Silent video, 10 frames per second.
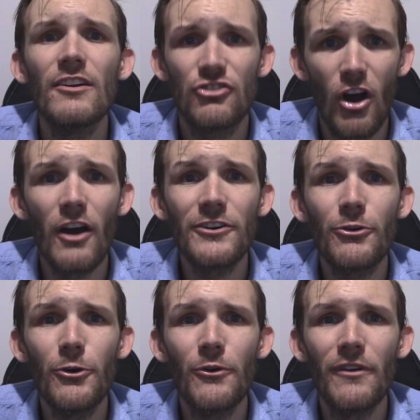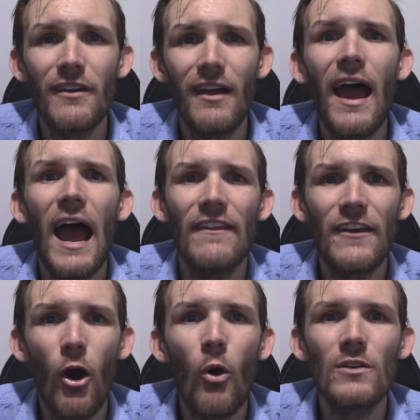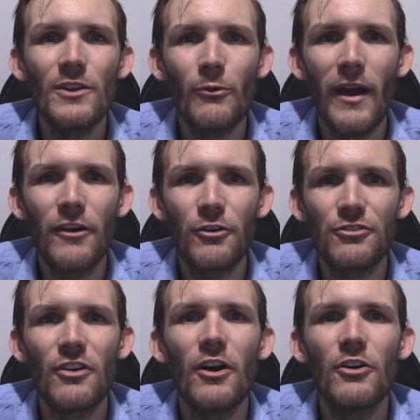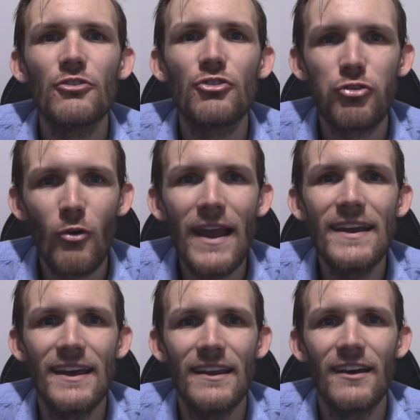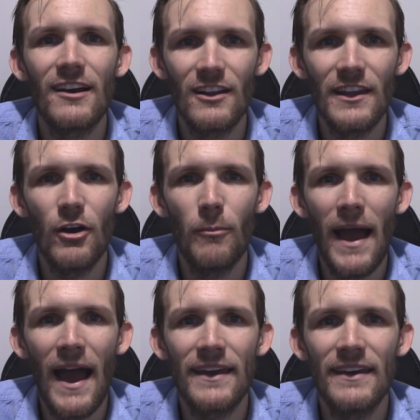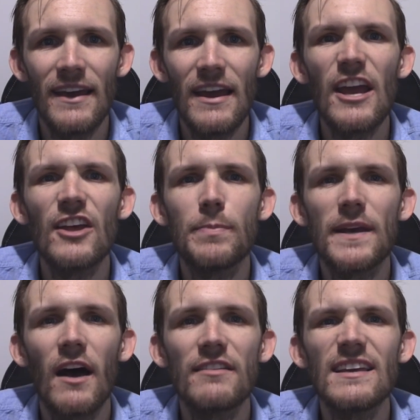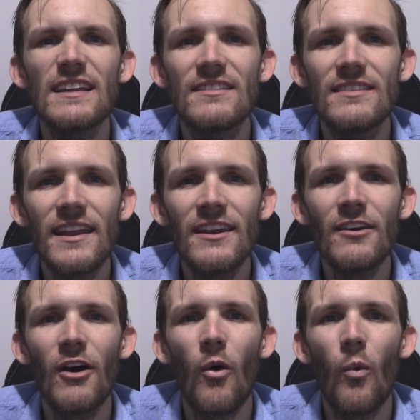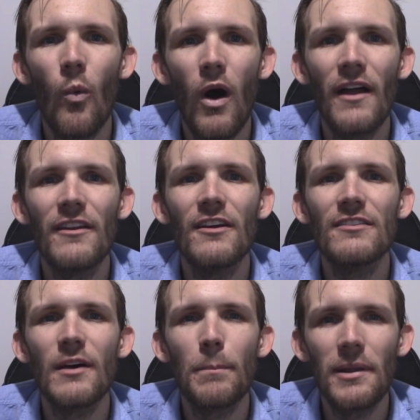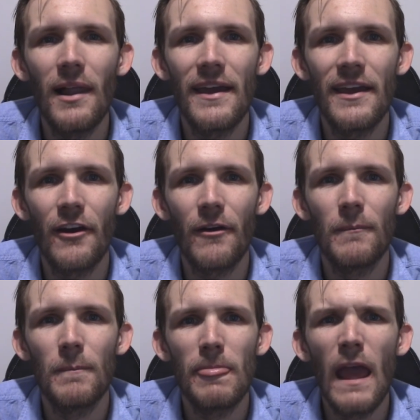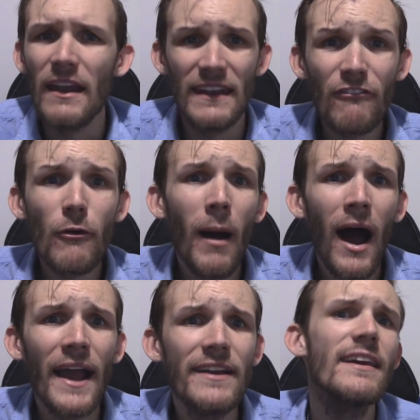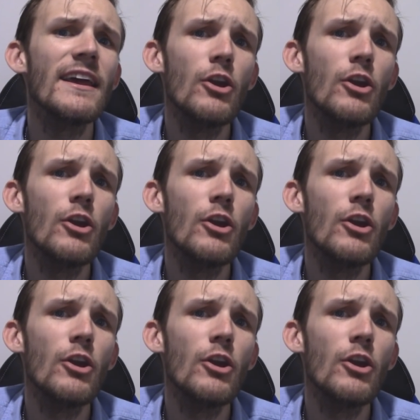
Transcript: Jon Gruden and the Oakland Raiders traded Khalil Mack is because he didn't want to play here. Never mind in